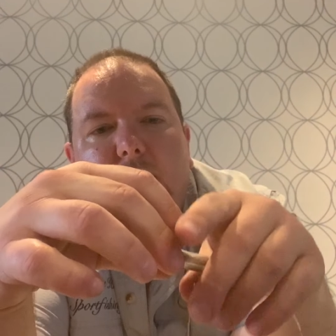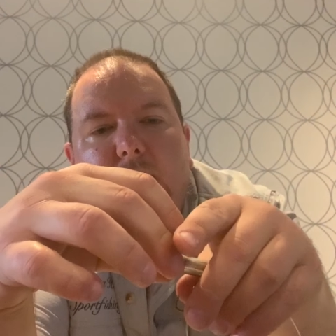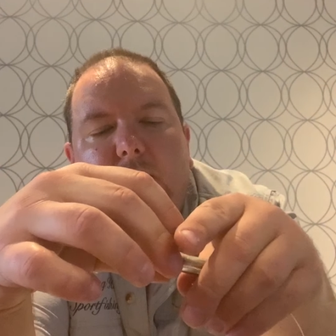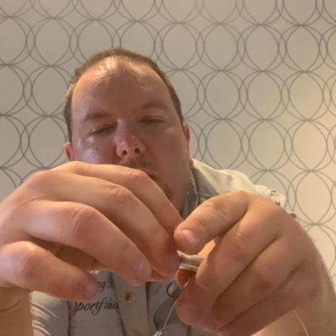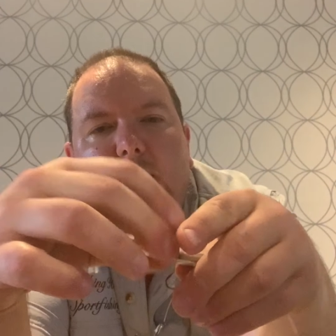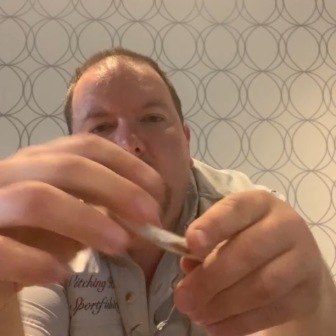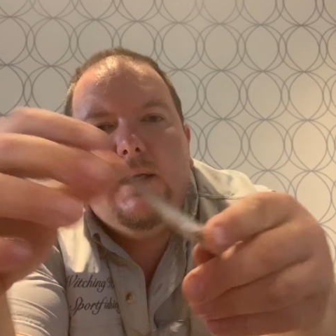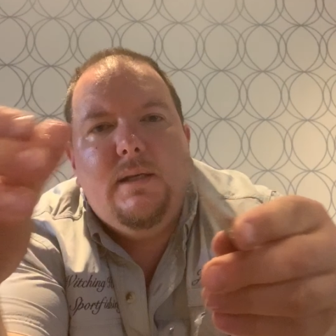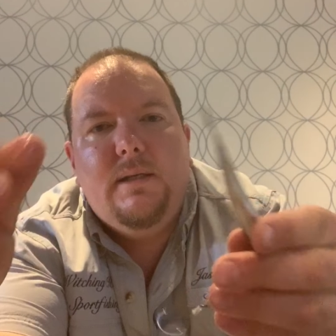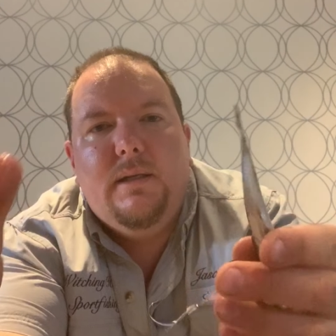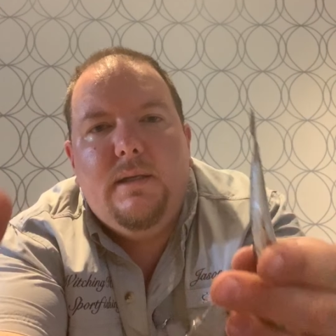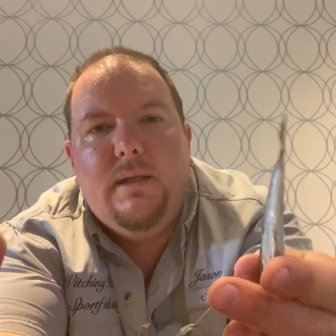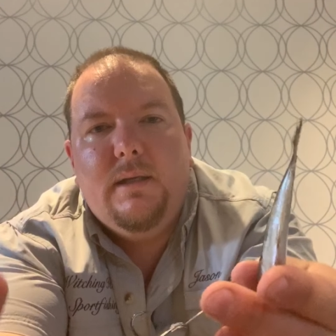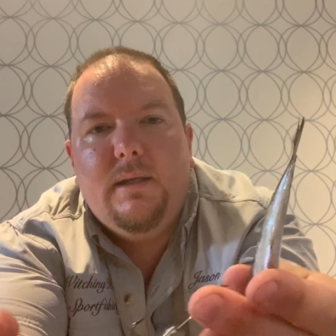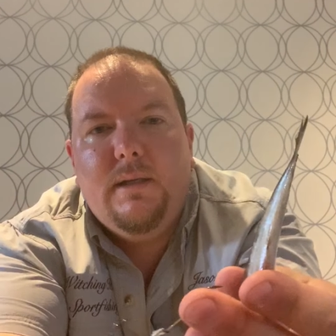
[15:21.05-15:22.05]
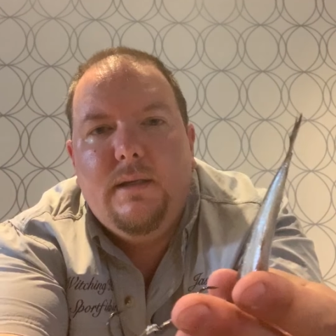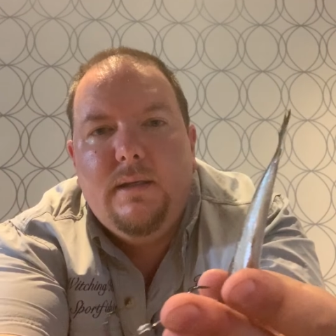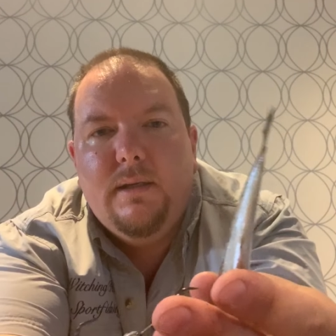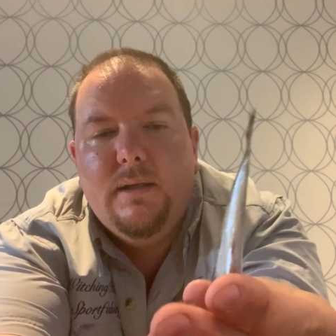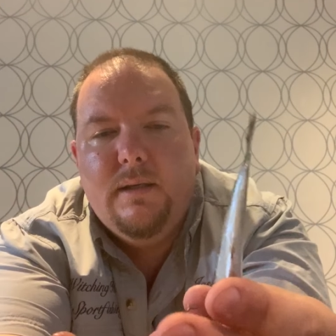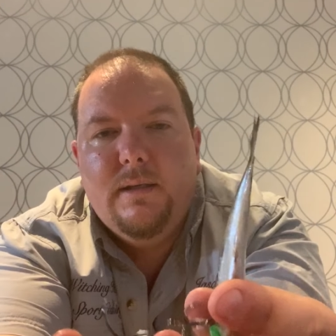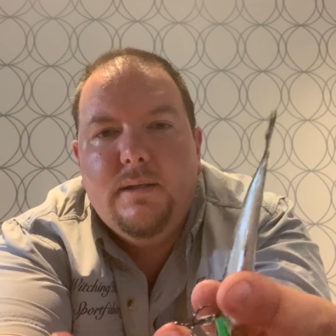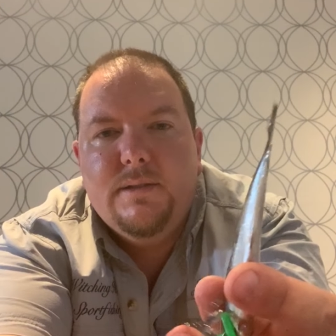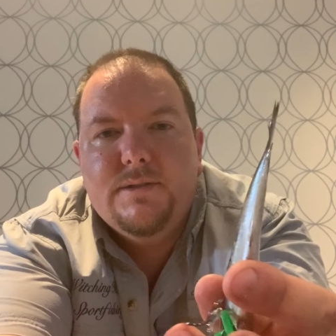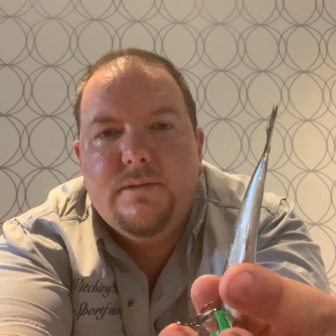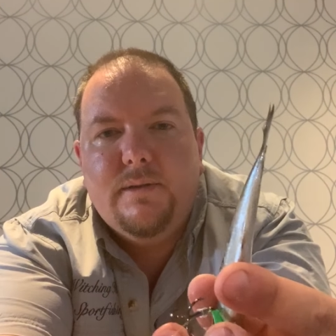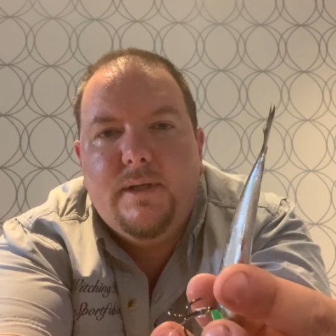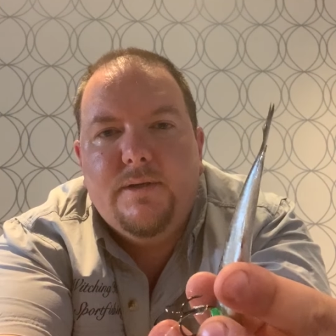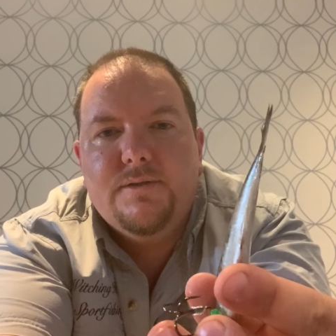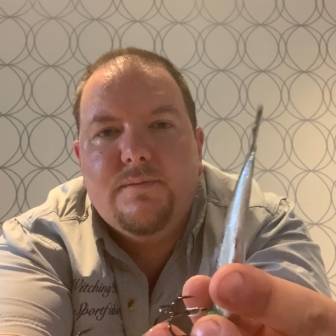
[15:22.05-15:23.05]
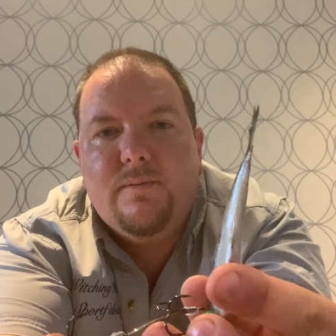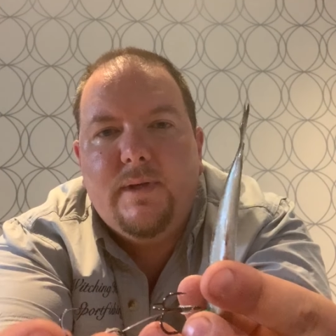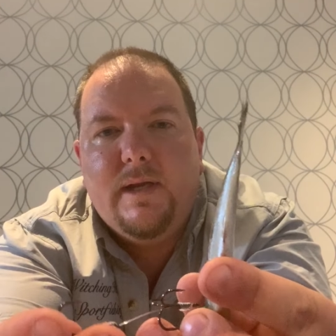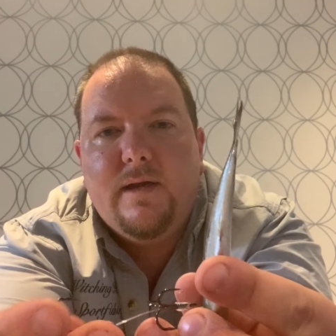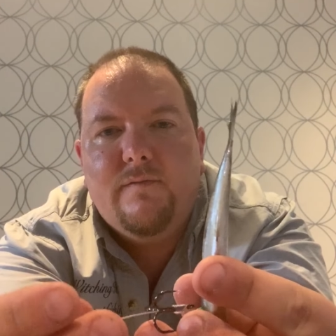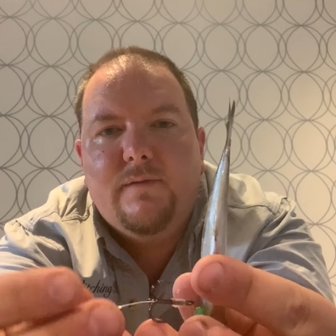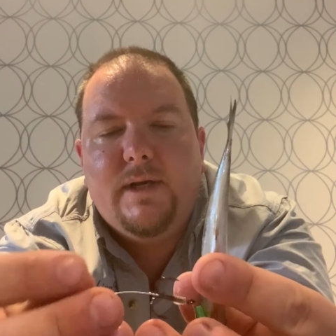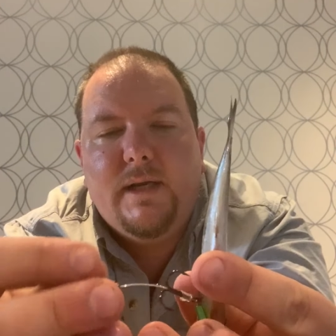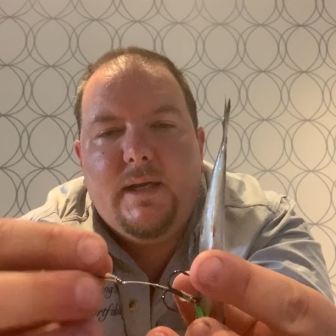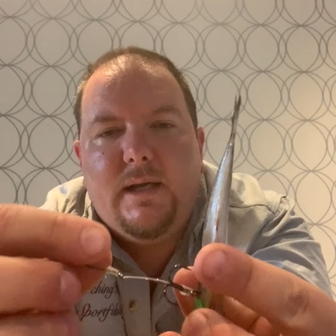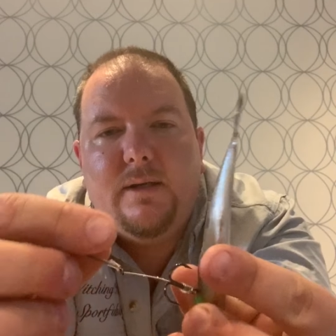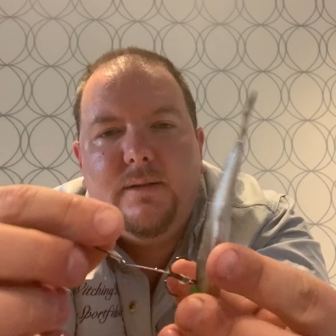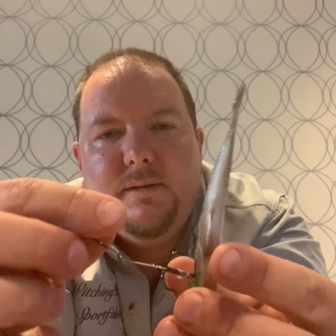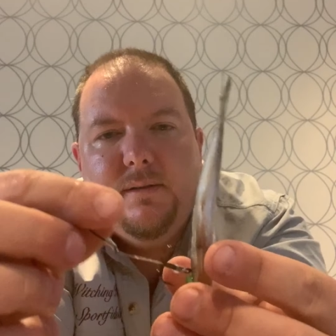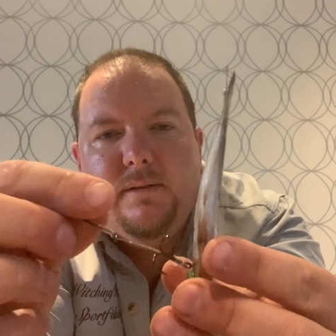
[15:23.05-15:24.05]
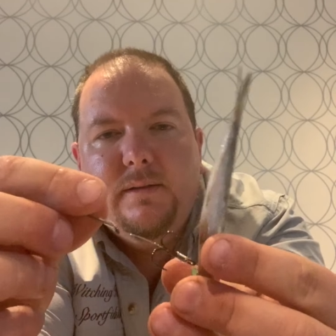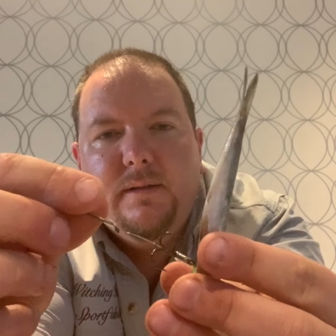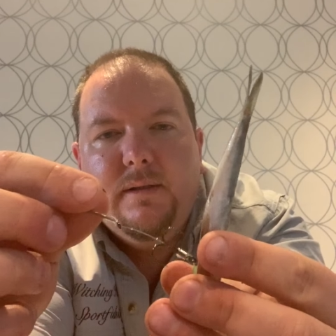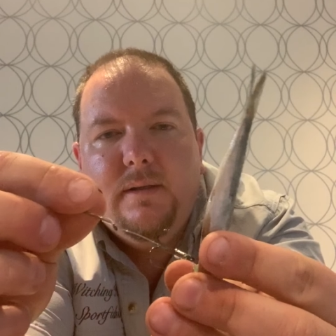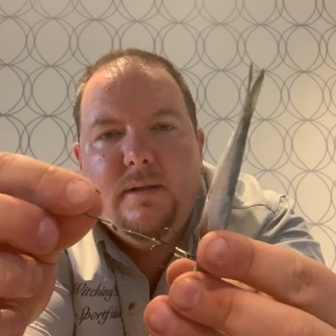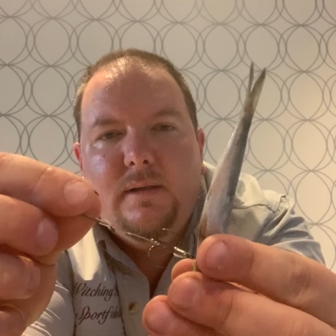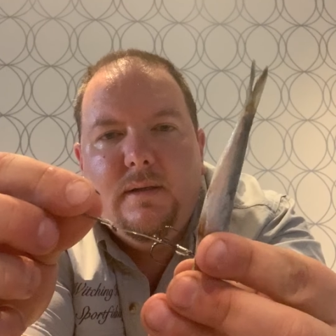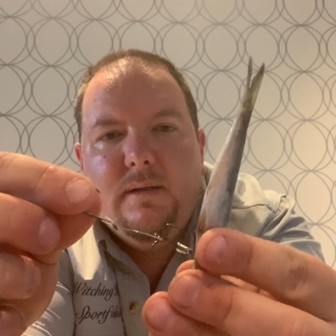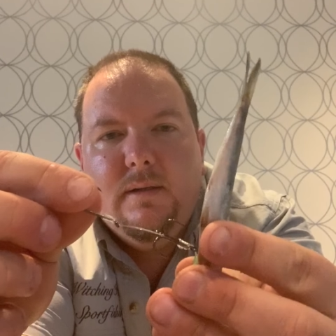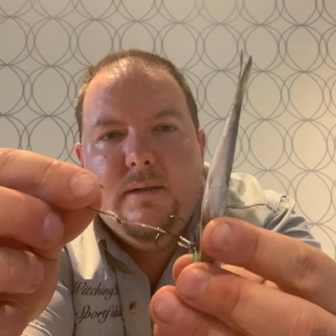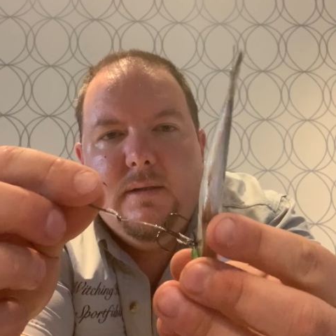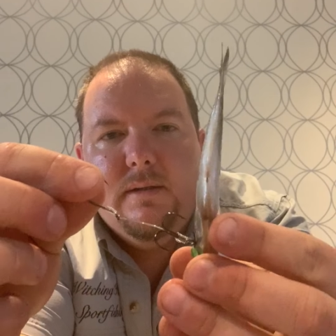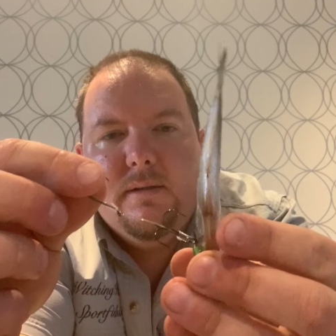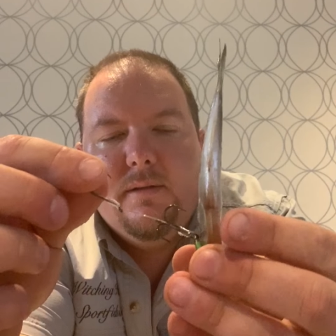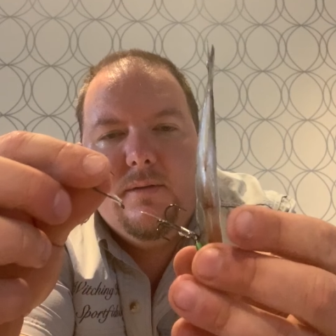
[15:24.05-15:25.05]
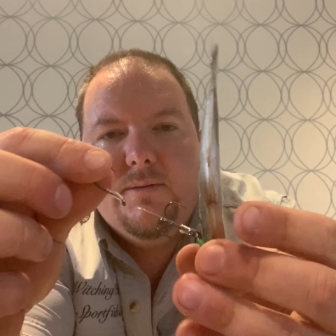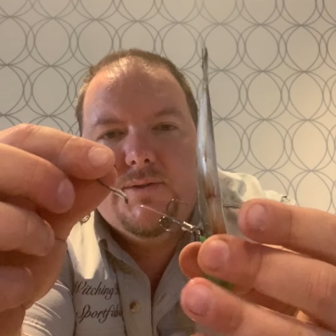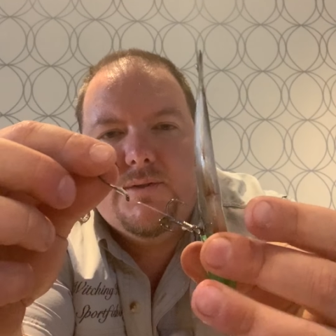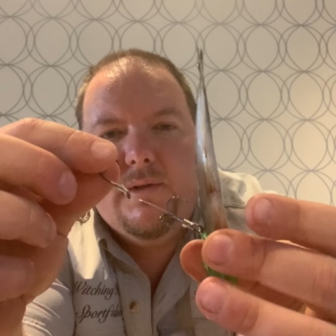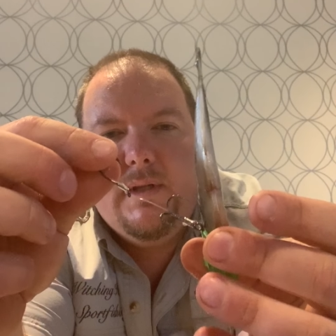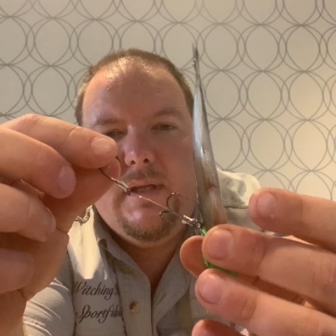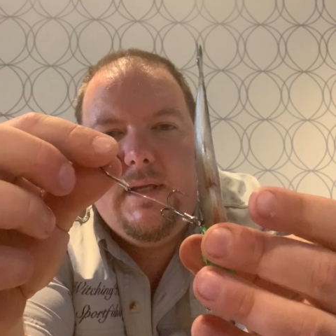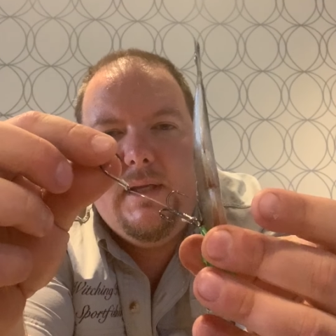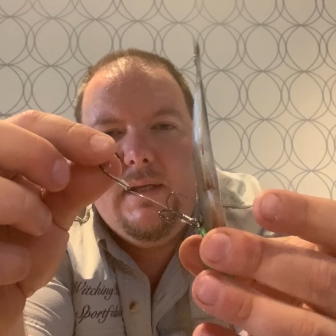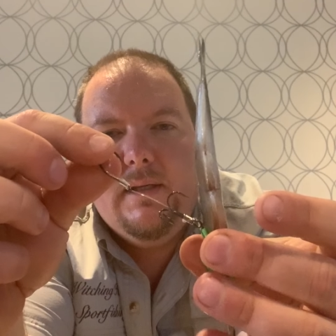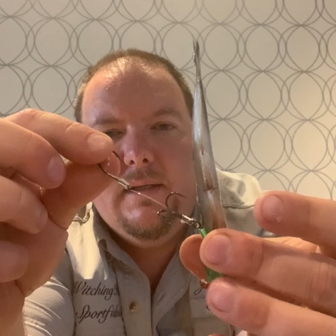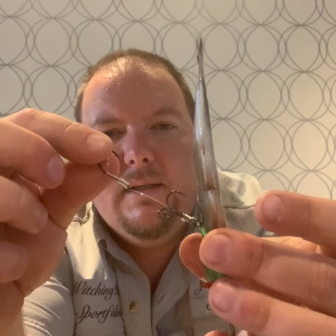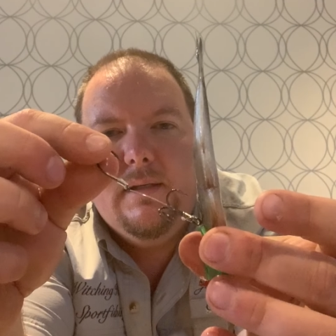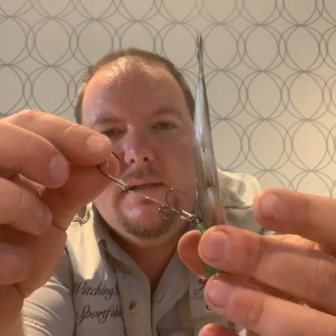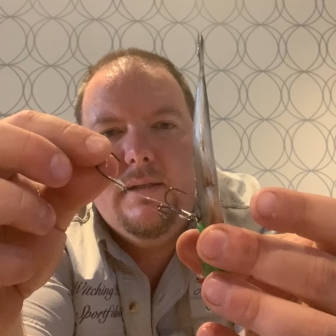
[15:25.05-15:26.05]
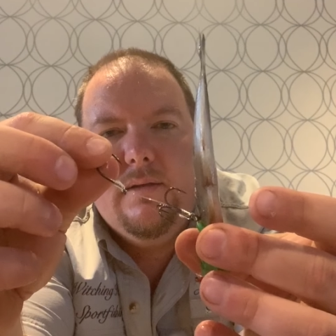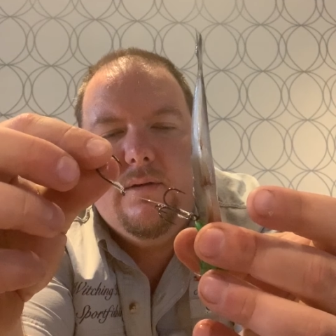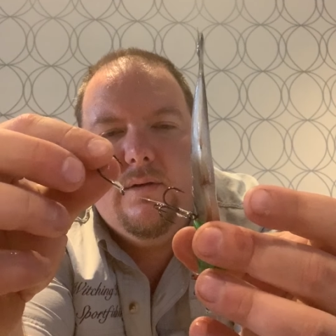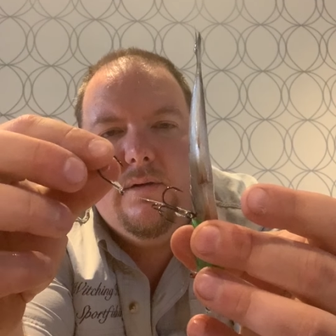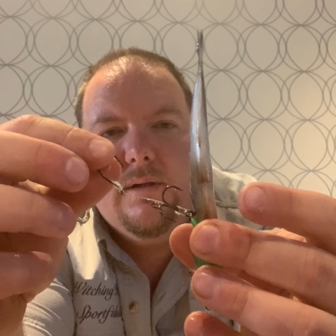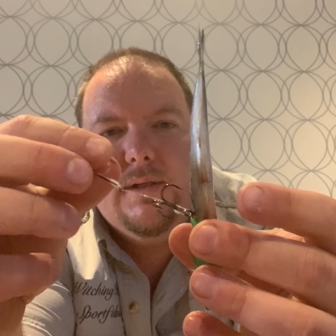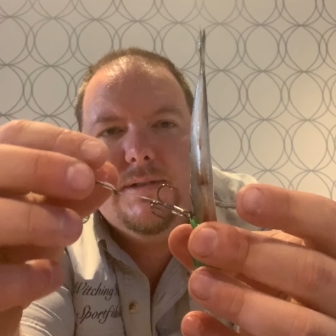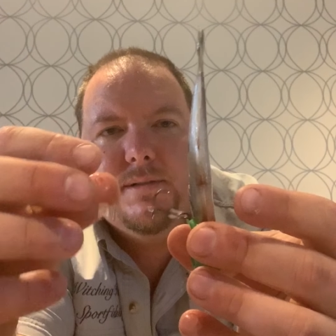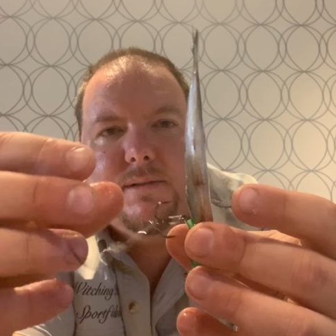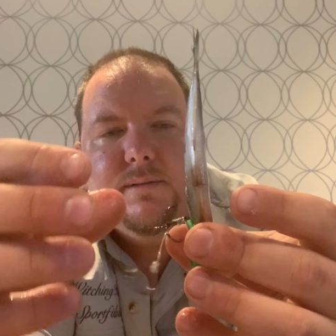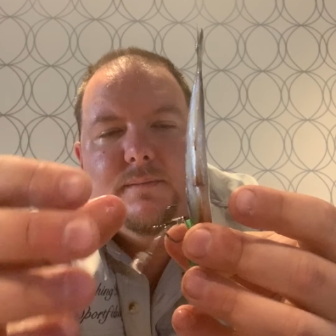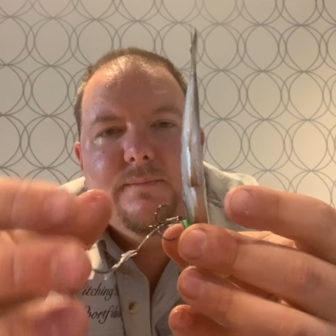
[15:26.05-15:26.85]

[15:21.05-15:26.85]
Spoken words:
And so here's what we have right now. Those are the hooks.